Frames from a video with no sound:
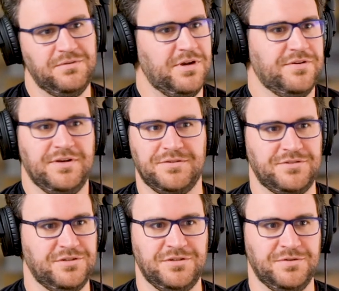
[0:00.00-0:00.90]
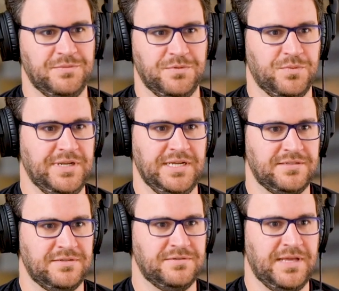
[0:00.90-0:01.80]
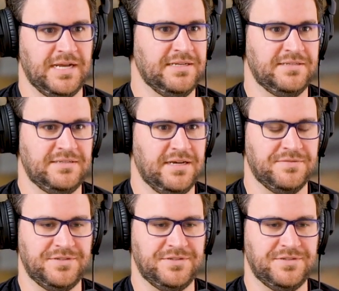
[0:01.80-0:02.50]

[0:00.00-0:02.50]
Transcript: whatever else you're doing with winnings or that kind of stuff.